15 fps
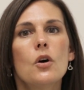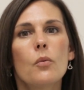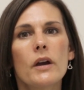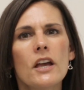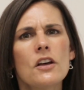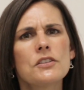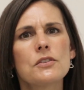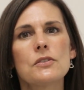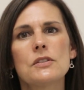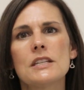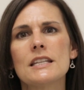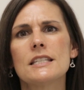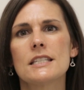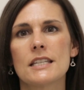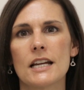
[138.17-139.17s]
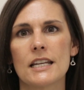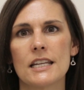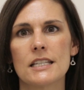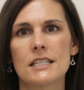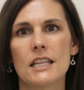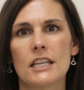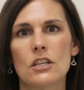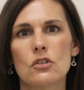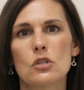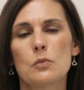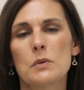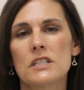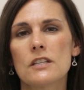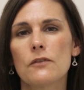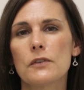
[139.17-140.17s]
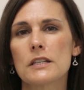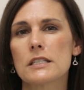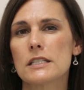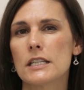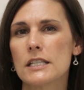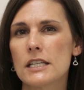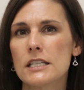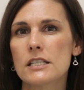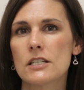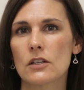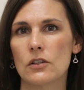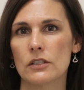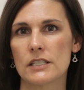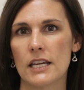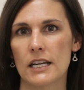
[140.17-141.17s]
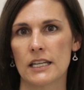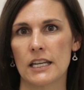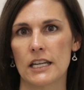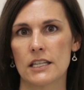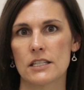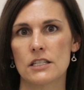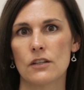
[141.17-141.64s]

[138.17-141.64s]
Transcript: We also see studies that use specific statistical techniques